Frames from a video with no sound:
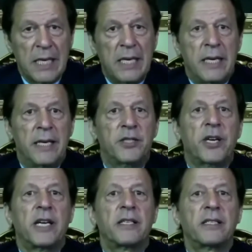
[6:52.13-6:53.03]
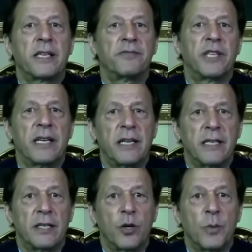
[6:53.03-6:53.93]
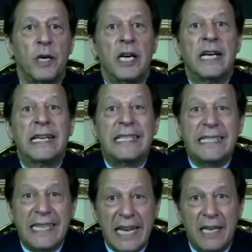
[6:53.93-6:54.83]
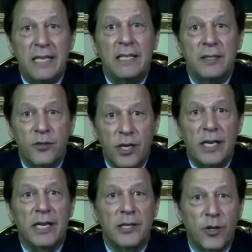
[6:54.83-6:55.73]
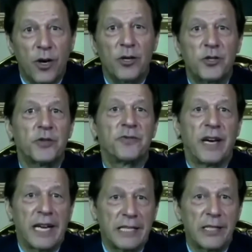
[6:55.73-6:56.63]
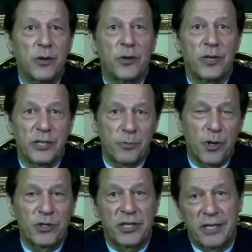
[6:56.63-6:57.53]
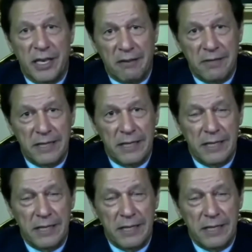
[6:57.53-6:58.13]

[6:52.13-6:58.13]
Rich countries have generated over $10 trillion to finance their own response and recovery.